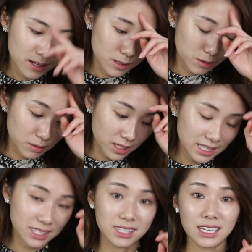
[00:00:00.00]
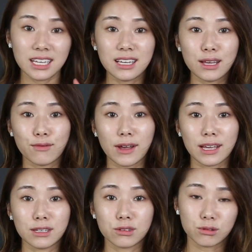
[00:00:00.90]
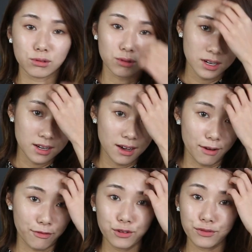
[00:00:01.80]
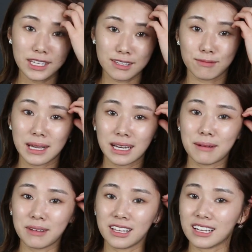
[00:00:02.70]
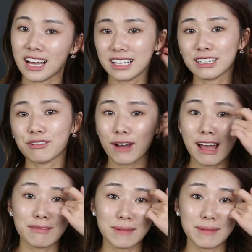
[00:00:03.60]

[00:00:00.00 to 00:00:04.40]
So let's see if I can do a full face of makeup in under 5